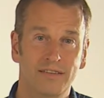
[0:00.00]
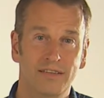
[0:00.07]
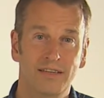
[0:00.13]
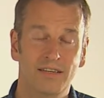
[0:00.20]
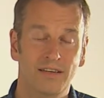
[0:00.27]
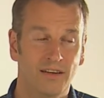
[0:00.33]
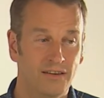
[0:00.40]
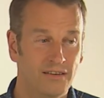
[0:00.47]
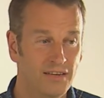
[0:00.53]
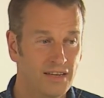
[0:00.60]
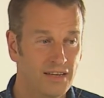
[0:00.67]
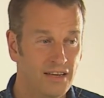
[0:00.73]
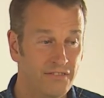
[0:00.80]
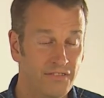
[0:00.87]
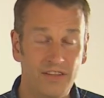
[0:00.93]
You know,
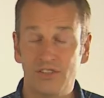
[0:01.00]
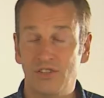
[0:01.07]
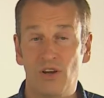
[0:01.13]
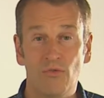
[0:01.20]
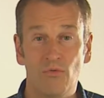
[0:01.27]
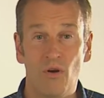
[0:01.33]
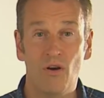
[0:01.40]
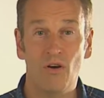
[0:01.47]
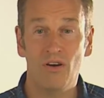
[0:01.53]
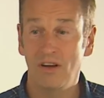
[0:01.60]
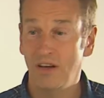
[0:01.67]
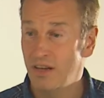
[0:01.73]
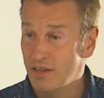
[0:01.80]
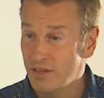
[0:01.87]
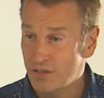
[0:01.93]
if things go wrong,
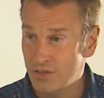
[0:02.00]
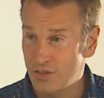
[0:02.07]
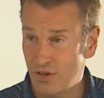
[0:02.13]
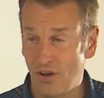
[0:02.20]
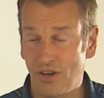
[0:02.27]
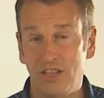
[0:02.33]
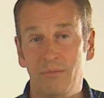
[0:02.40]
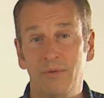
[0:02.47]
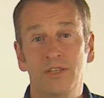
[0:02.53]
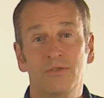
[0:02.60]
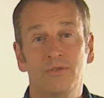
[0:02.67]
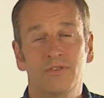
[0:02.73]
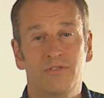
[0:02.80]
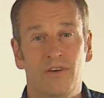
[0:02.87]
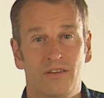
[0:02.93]
turn them into
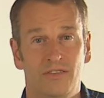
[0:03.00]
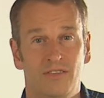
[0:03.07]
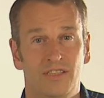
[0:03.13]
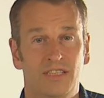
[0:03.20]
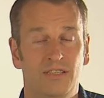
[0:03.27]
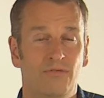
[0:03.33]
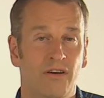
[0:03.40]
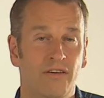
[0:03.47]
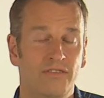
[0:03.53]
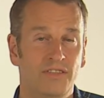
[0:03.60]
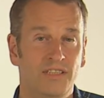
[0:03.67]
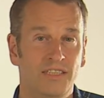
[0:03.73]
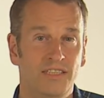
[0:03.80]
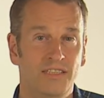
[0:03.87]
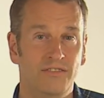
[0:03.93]
advantages rather than
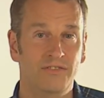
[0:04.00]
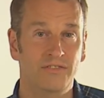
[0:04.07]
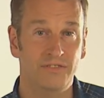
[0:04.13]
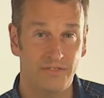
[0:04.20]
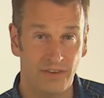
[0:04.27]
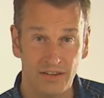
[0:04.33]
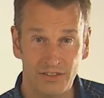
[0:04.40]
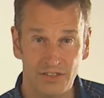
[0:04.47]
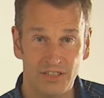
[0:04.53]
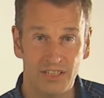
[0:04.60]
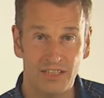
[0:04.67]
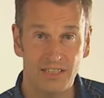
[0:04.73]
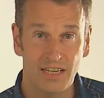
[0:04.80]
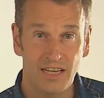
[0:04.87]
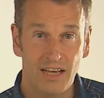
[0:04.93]

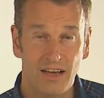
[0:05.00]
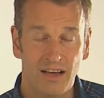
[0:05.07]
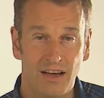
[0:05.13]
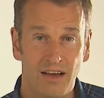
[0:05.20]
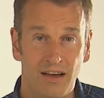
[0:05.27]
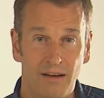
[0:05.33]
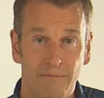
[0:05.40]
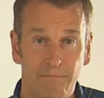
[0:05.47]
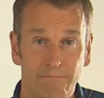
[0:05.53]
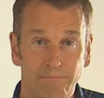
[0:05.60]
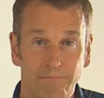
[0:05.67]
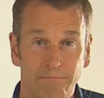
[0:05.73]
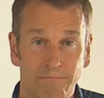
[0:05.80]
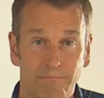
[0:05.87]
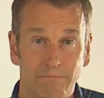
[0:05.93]
disadvantages.
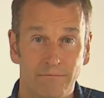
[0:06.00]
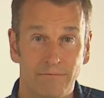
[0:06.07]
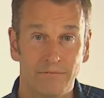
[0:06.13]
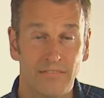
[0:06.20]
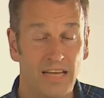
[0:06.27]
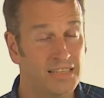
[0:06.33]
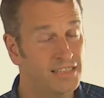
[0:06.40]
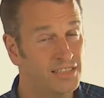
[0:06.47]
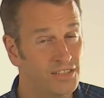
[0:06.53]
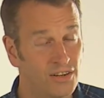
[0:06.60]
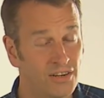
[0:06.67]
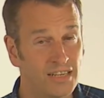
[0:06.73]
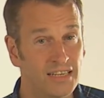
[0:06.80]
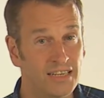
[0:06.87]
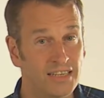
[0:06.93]
That's
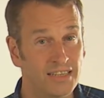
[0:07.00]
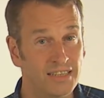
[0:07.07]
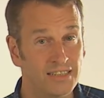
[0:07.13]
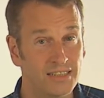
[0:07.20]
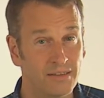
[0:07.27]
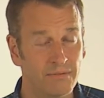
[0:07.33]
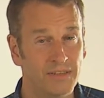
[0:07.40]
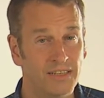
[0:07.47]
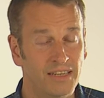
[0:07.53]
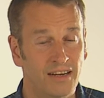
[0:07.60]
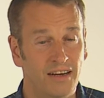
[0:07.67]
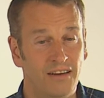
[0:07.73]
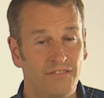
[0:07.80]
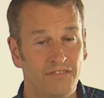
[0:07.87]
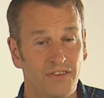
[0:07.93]
certainly something that
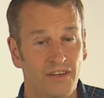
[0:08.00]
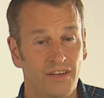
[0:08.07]
I've